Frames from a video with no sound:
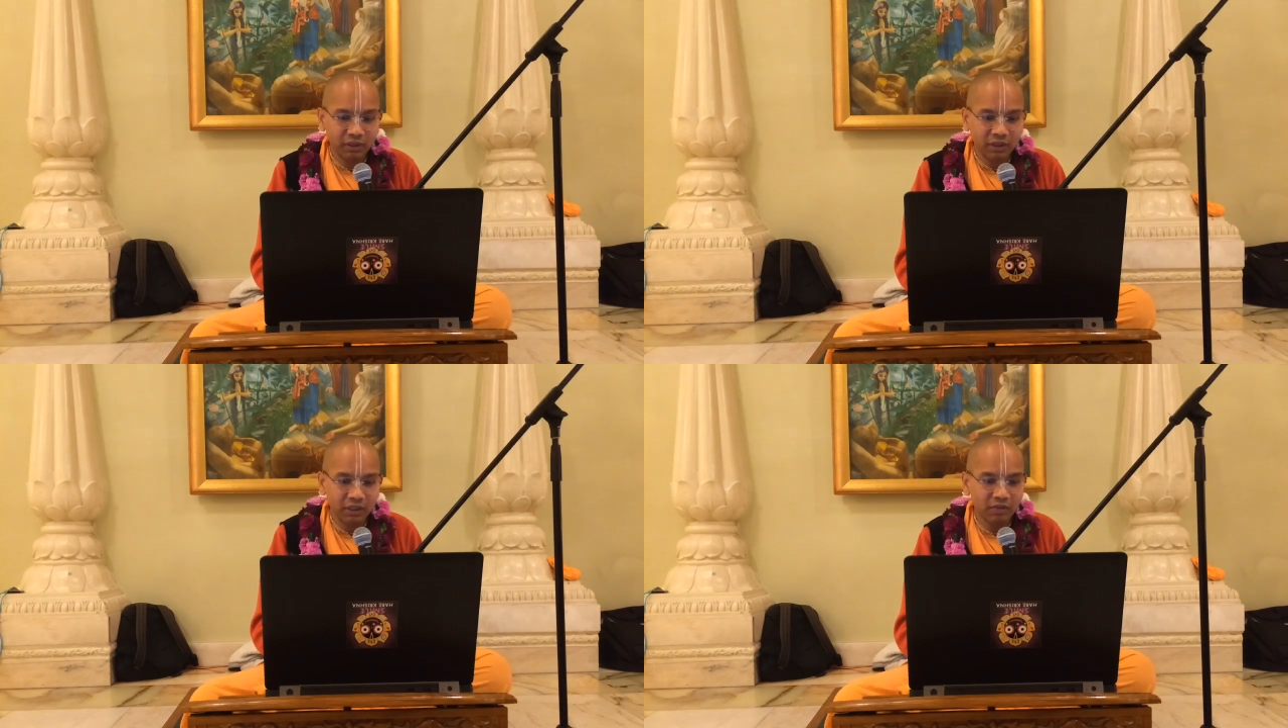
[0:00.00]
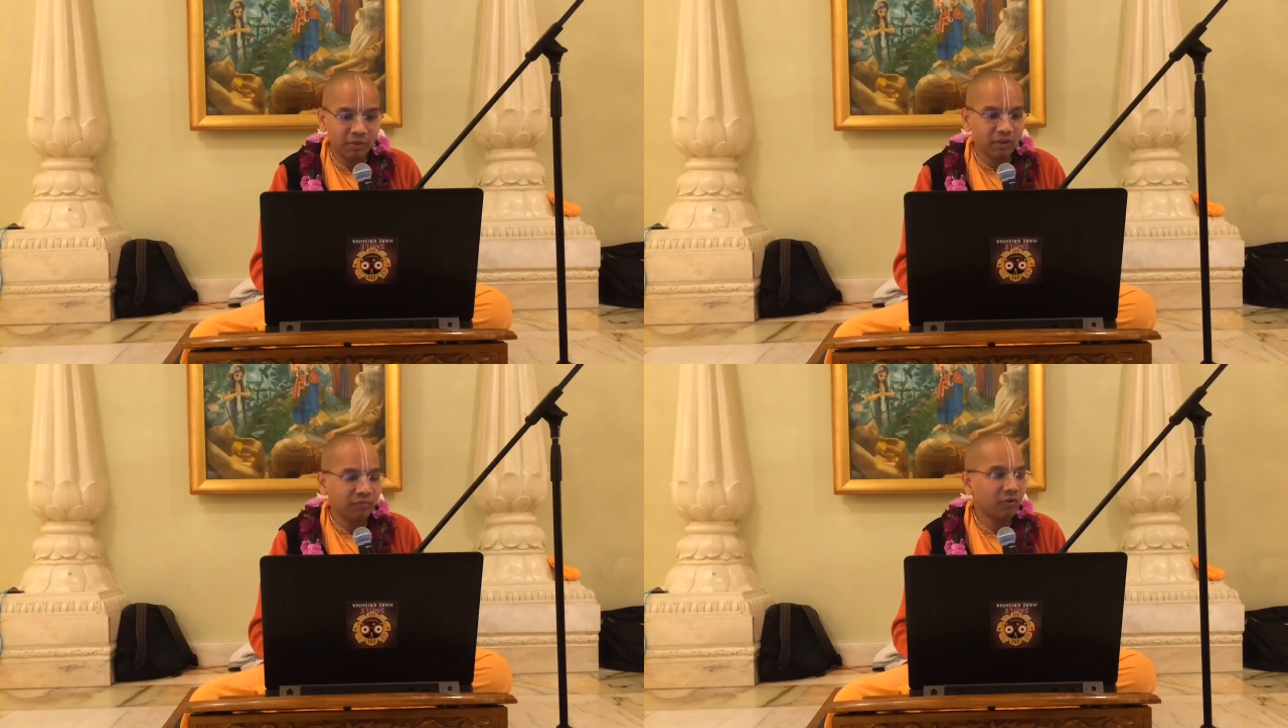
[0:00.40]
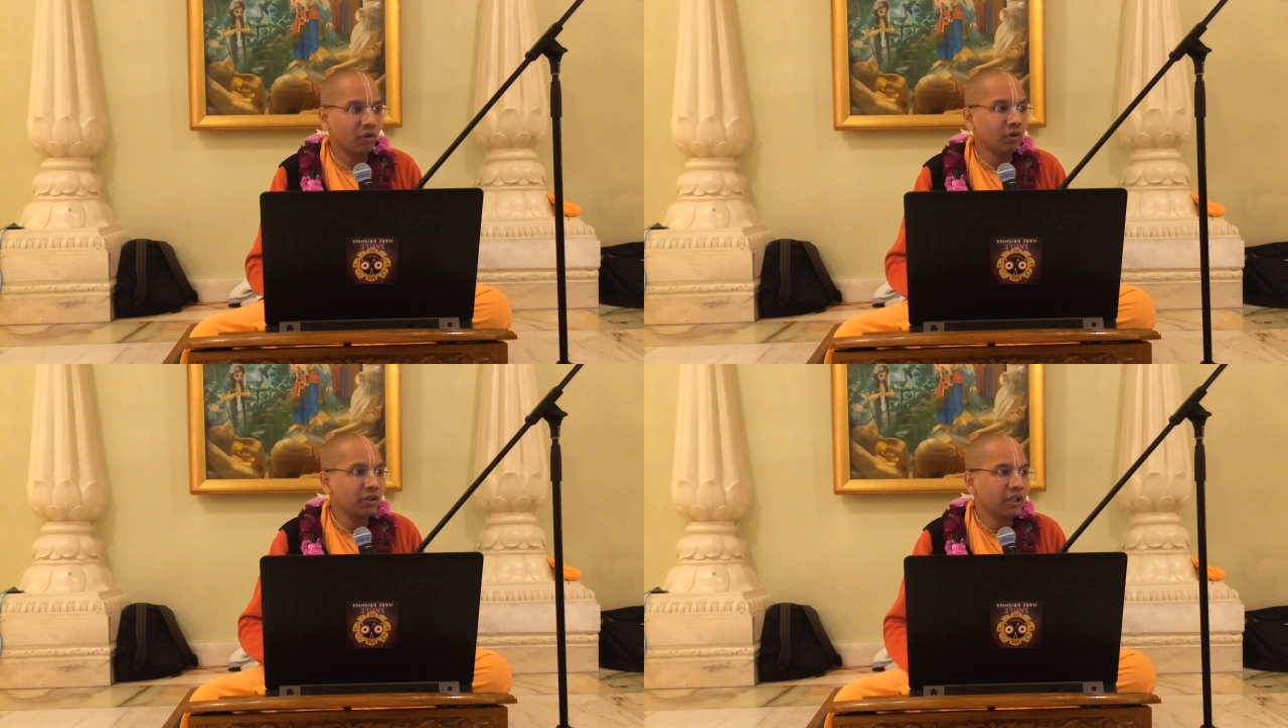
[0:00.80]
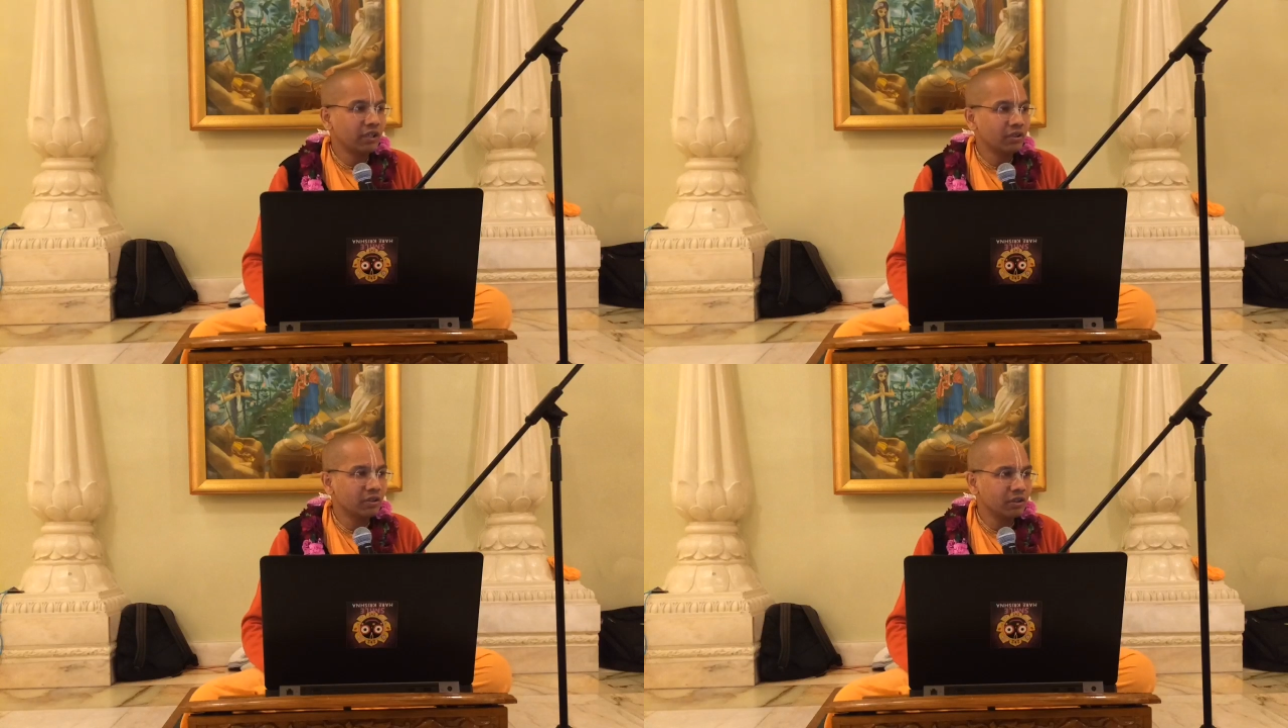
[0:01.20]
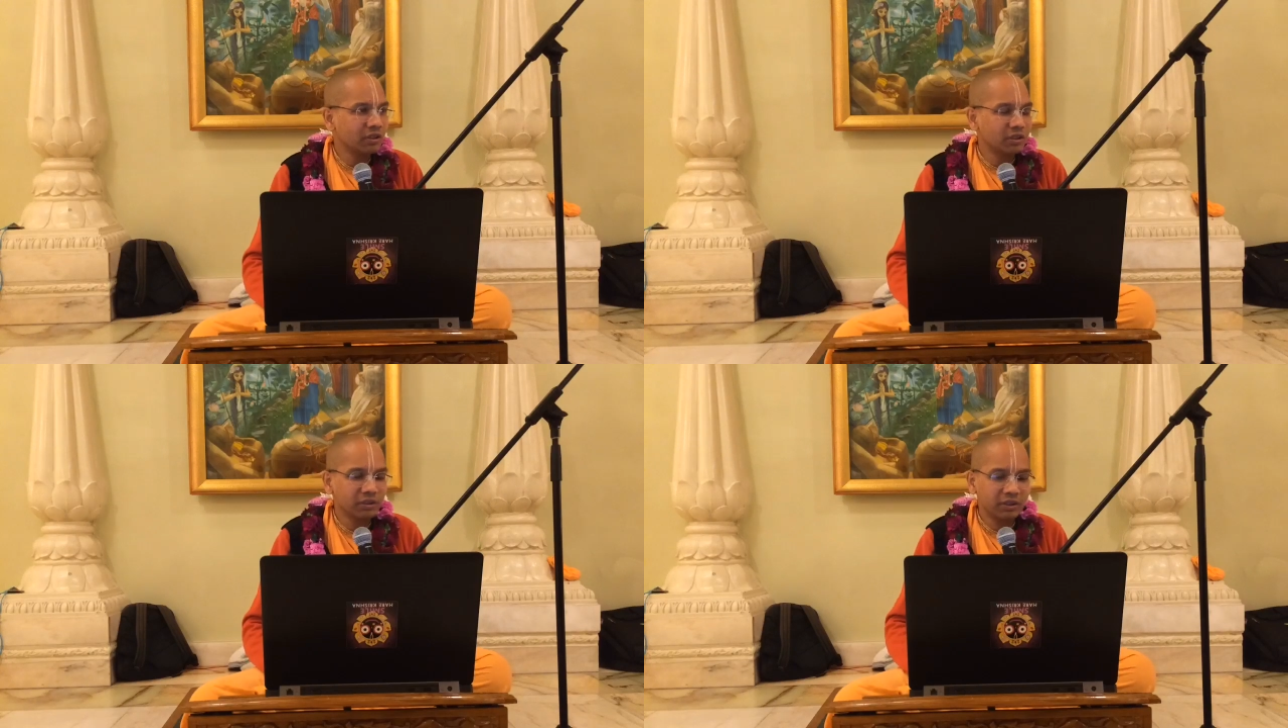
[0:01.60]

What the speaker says: In spite of all dangers,